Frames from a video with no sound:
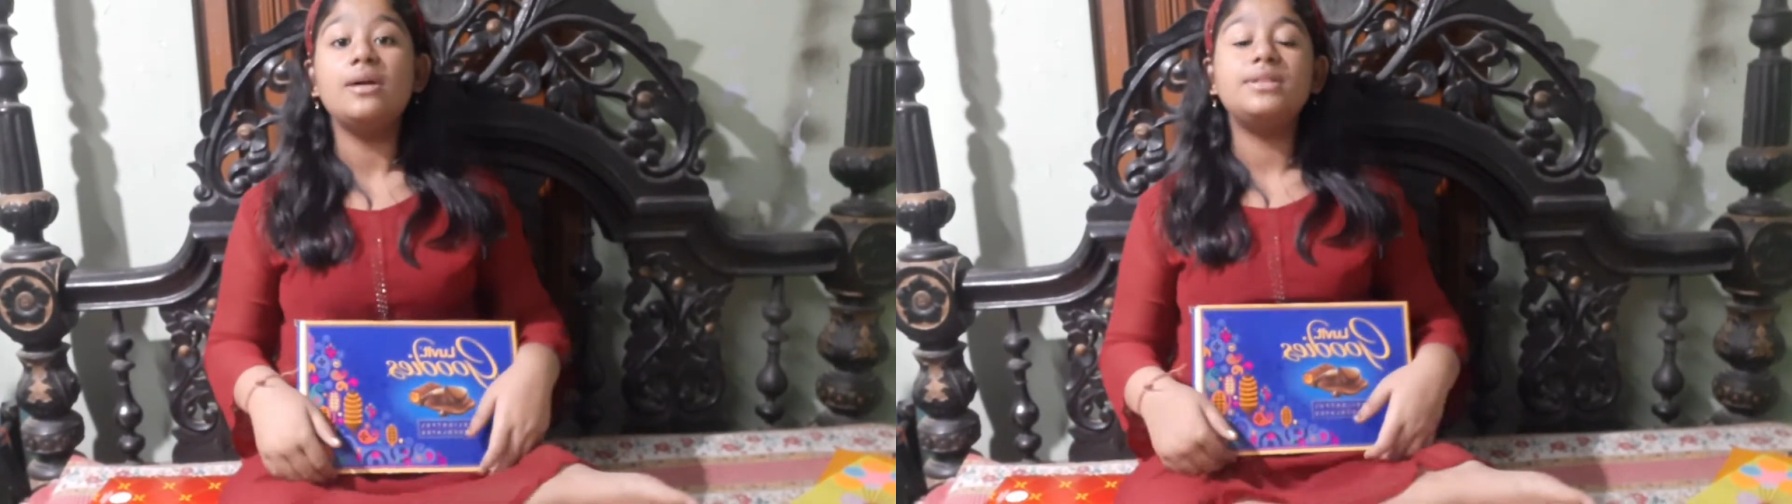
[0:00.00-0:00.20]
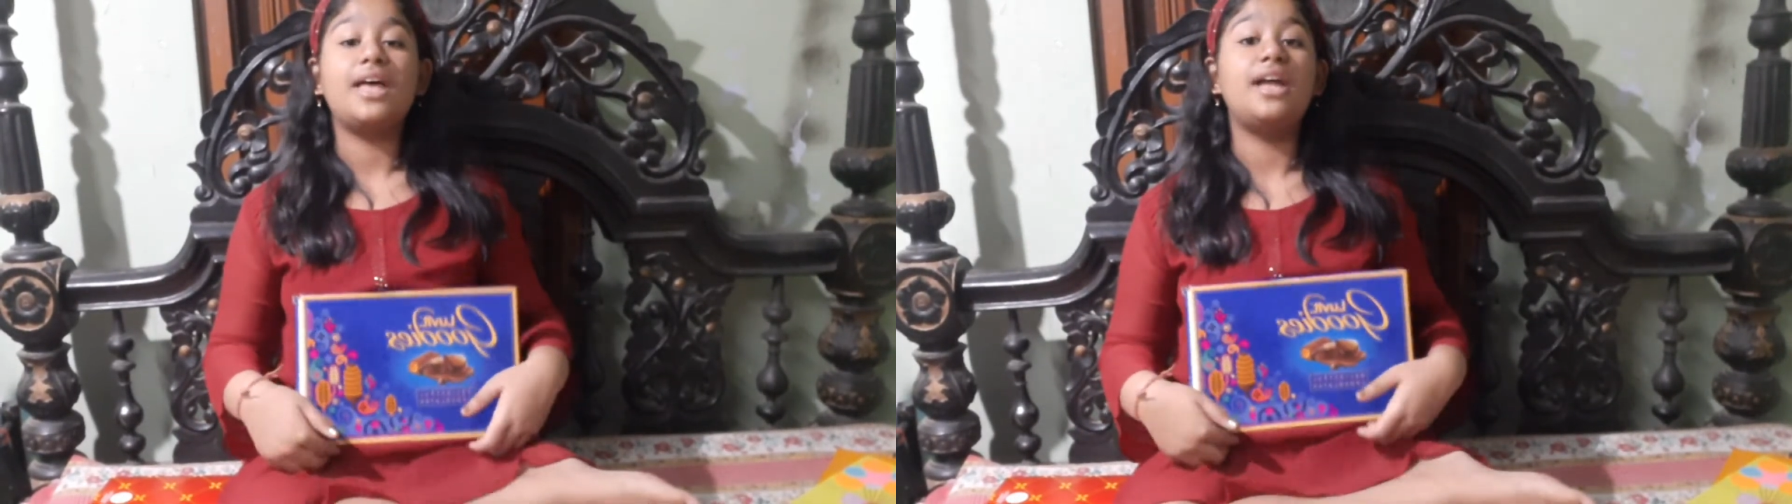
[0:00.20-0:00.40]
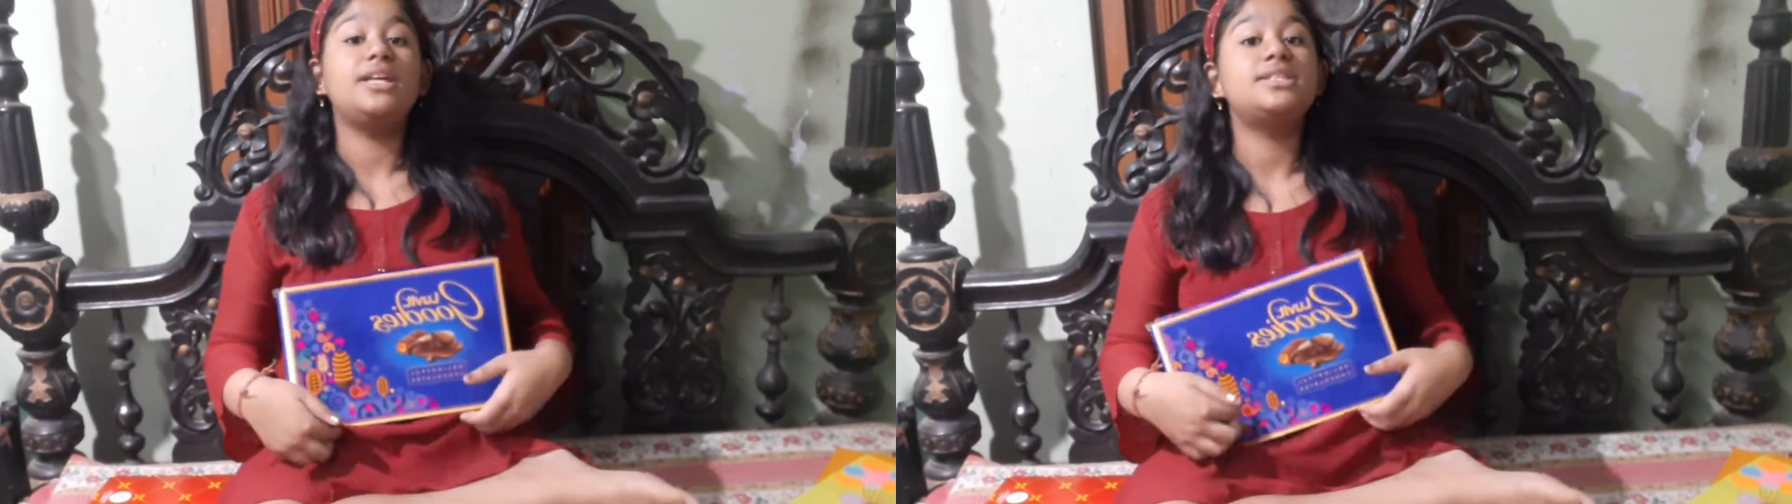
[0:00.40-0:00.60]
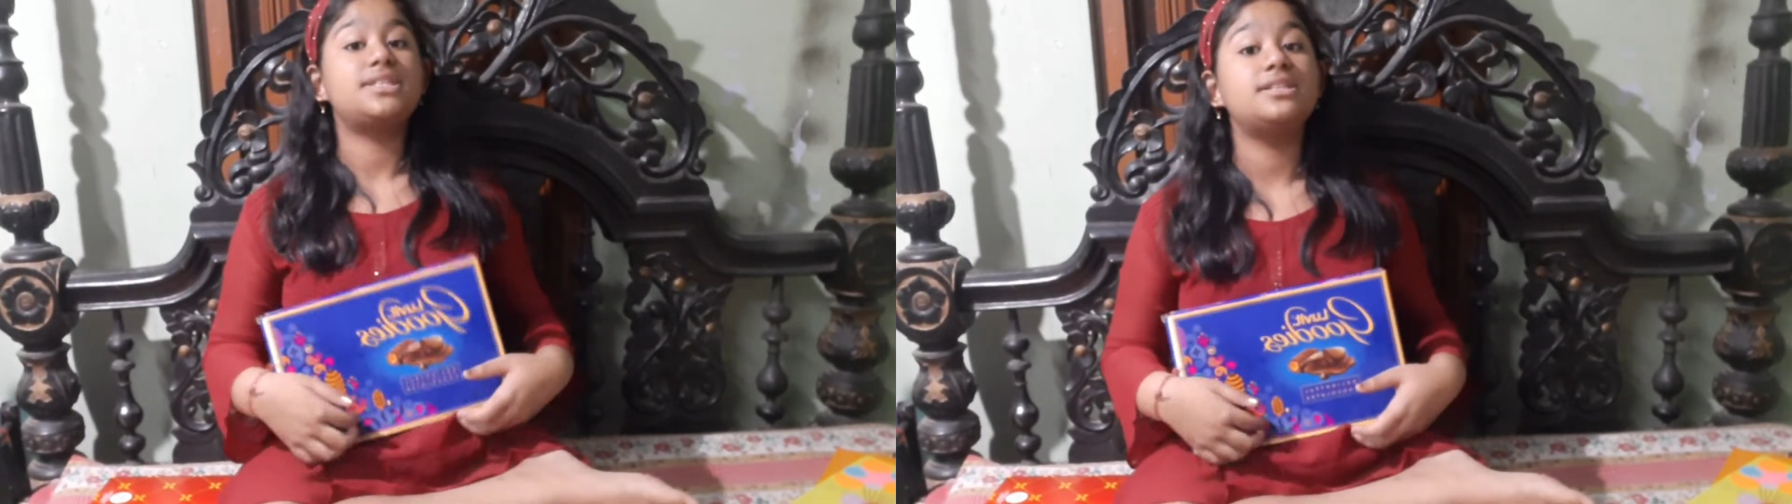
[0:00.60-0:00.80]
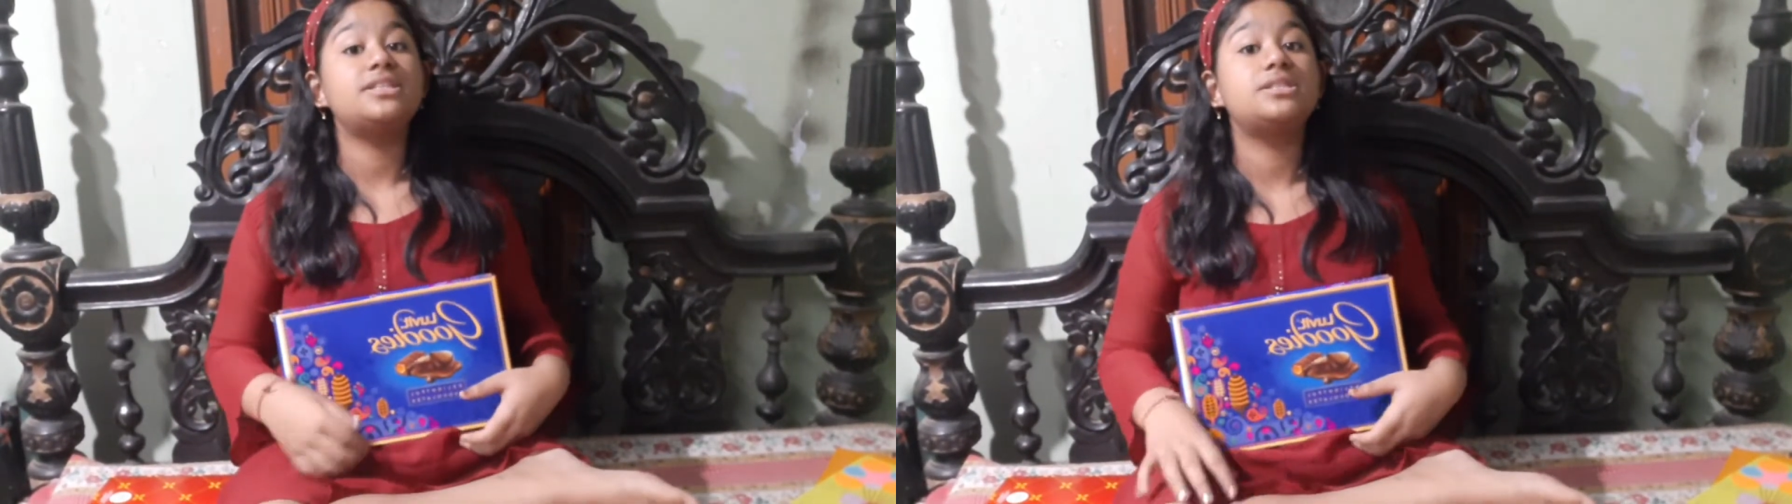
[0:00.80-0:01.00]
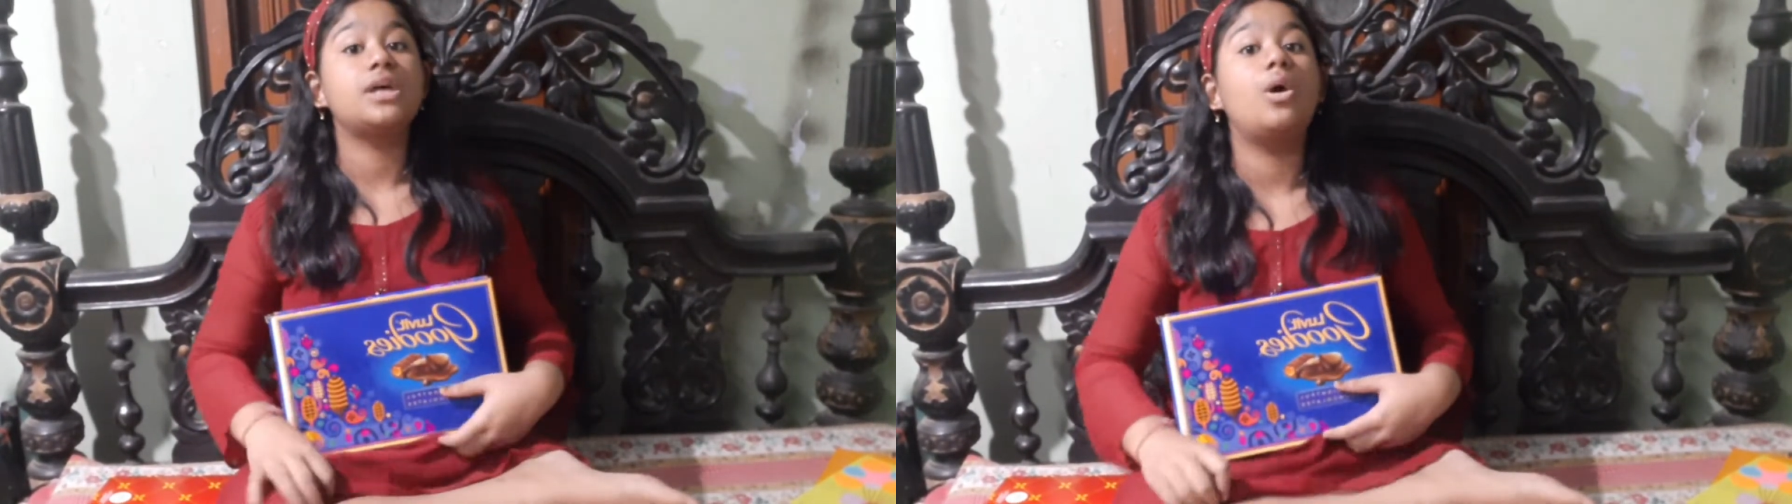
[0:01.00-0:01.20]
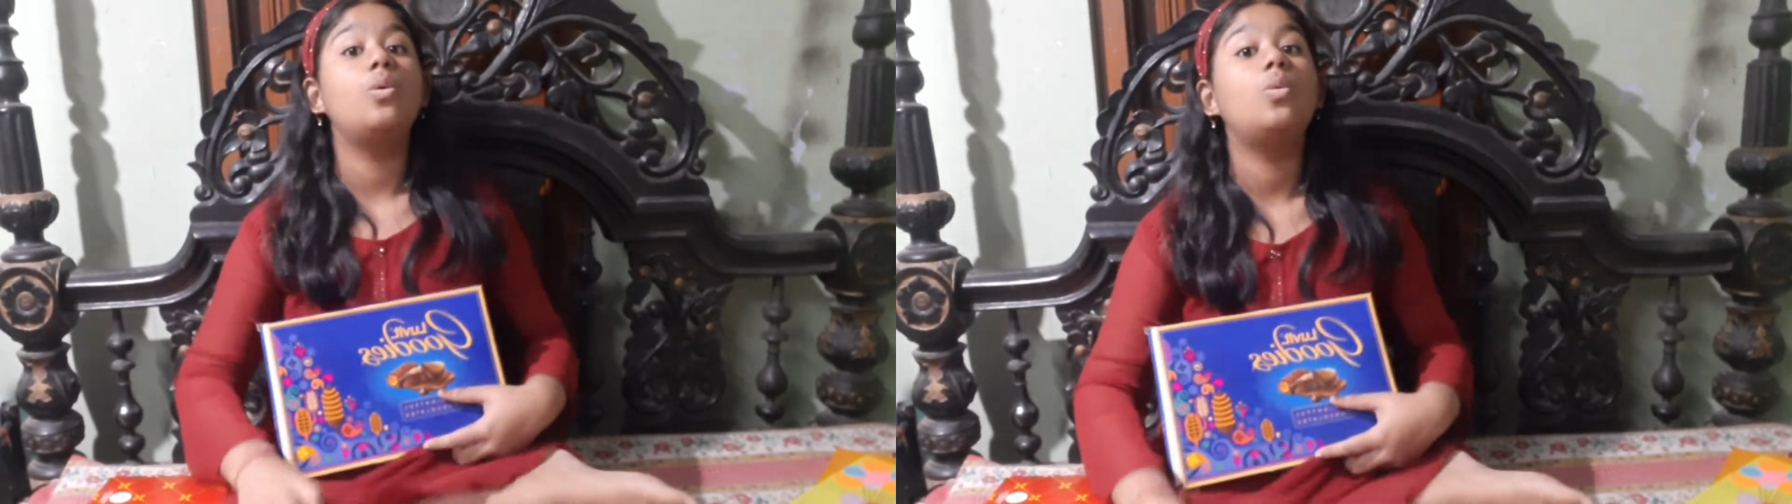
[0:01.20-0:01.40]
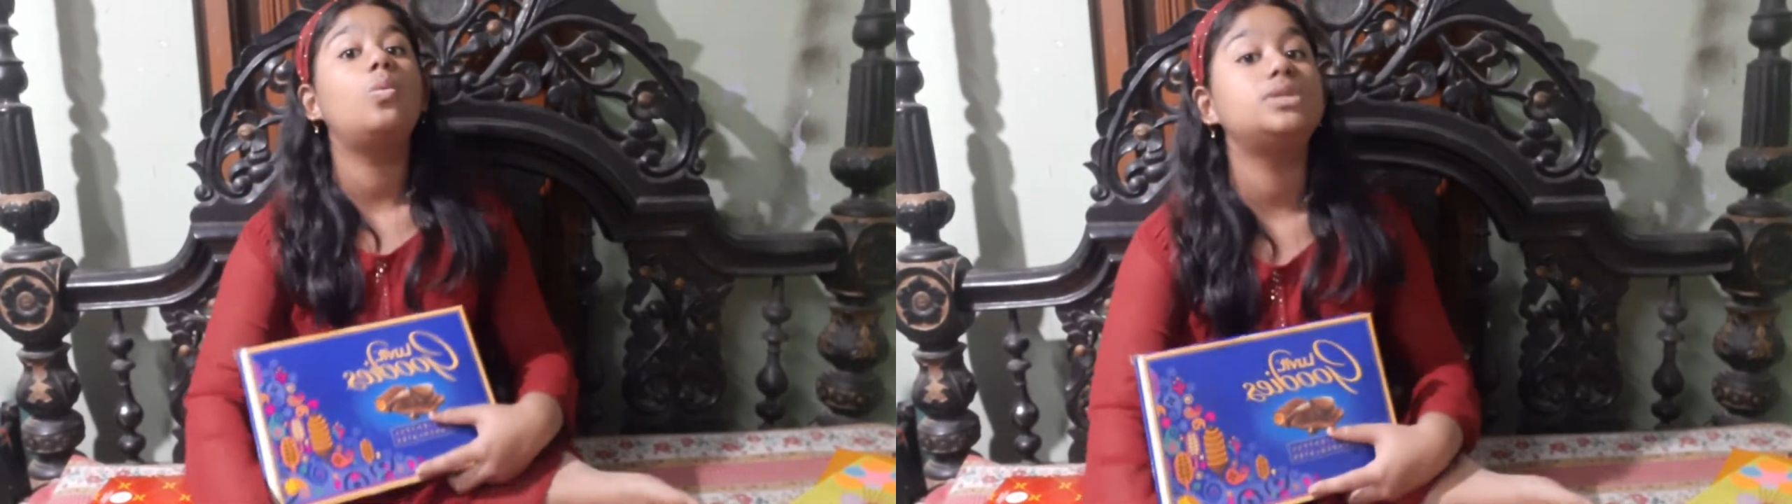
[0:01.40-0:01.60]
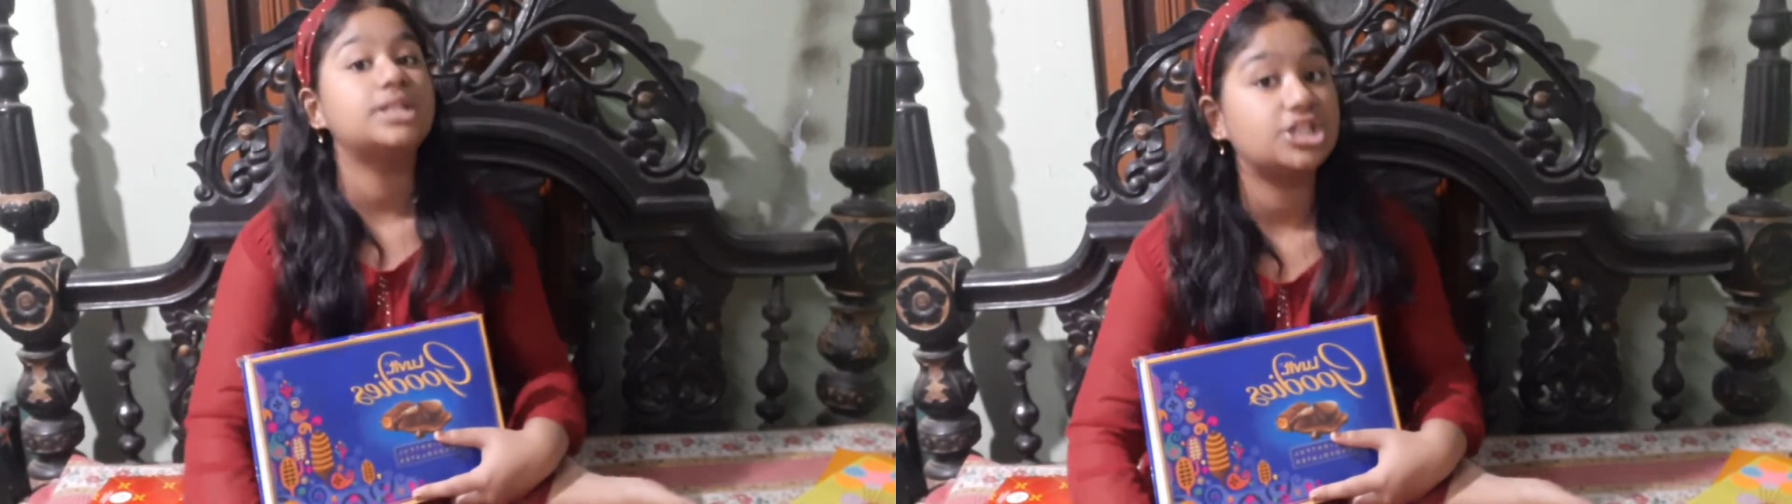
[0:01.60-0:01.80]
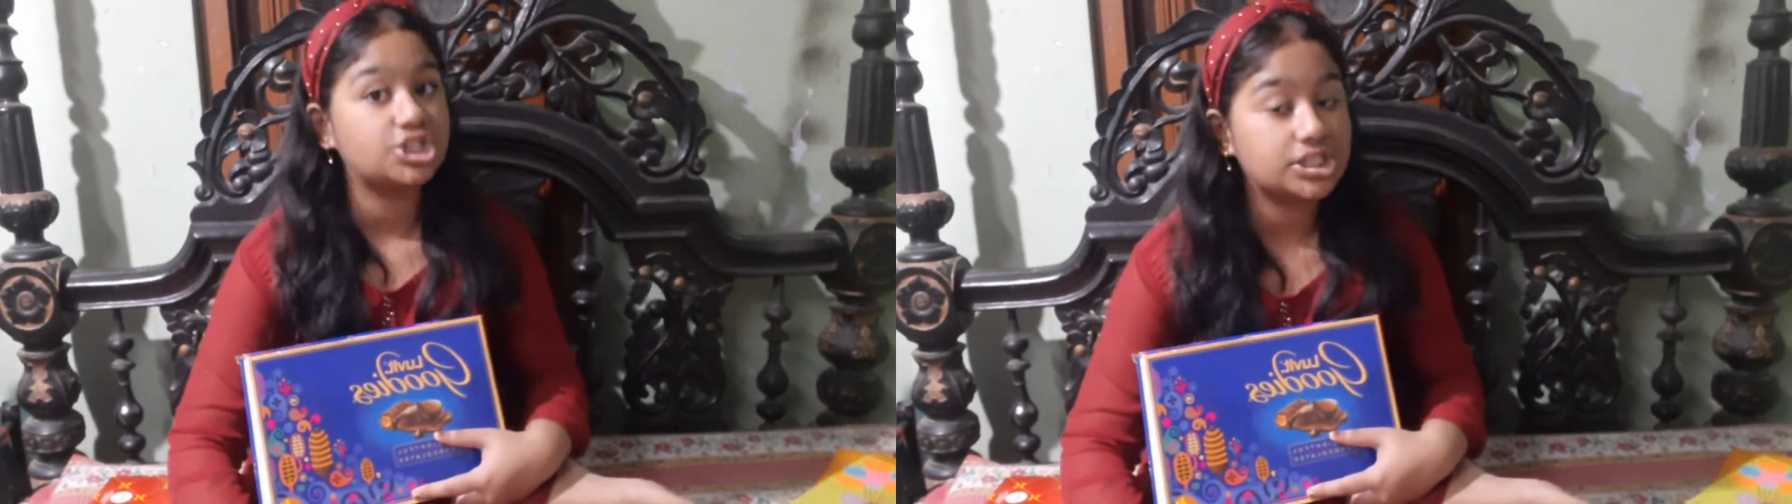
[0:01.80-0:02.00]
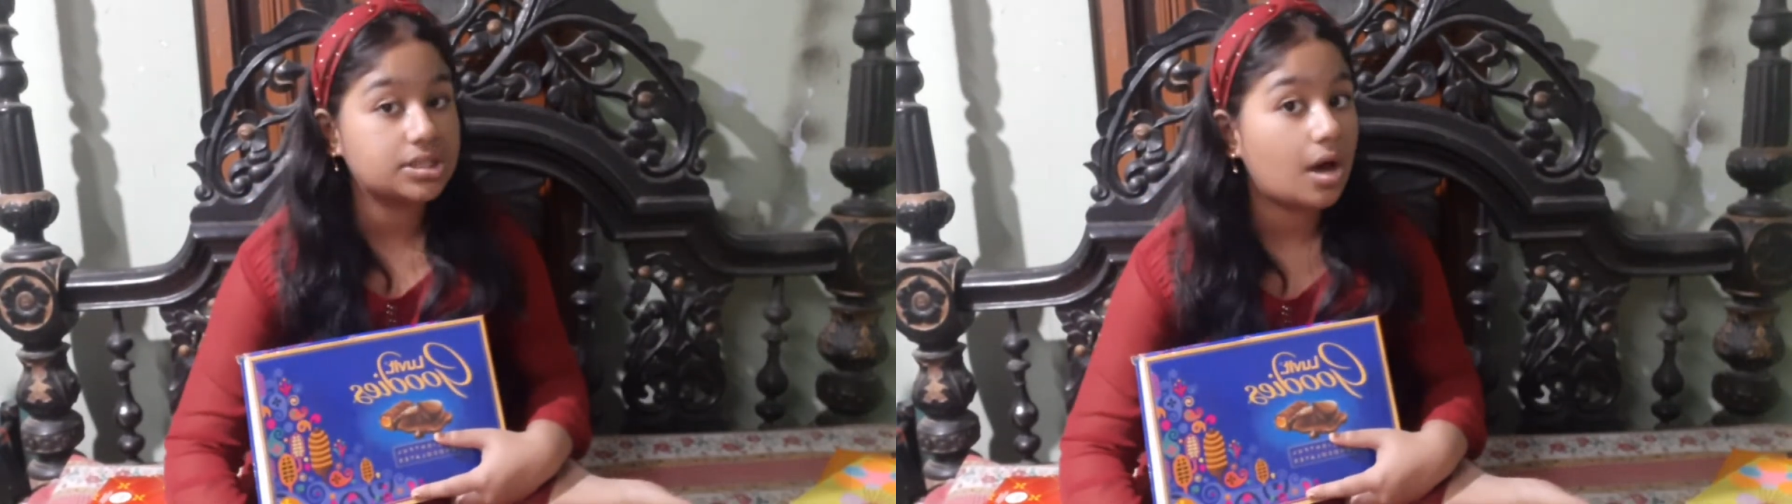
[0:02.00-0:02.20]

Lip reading: but then it's still so delicious.